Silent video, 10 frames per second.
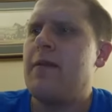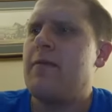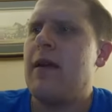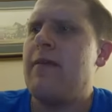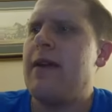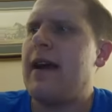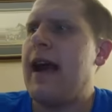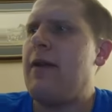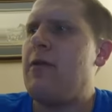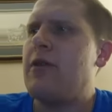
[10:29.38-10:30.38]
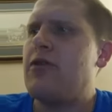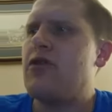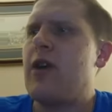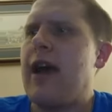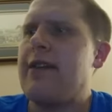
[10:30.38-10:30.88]
Maybe I will
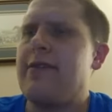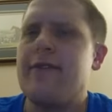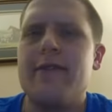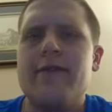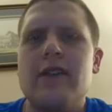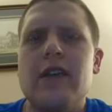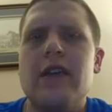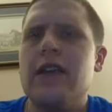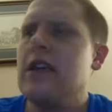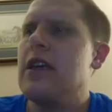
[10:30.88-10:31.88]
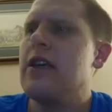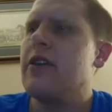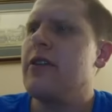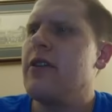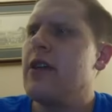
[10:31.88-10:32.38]
try the 15
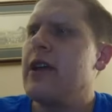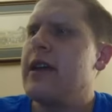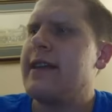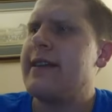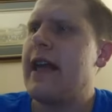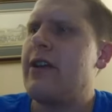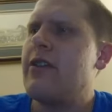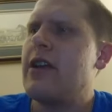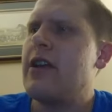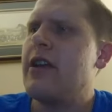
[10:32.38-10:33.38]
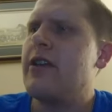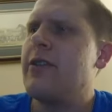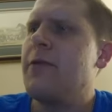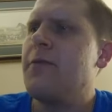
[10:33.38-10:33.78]
here later in the year.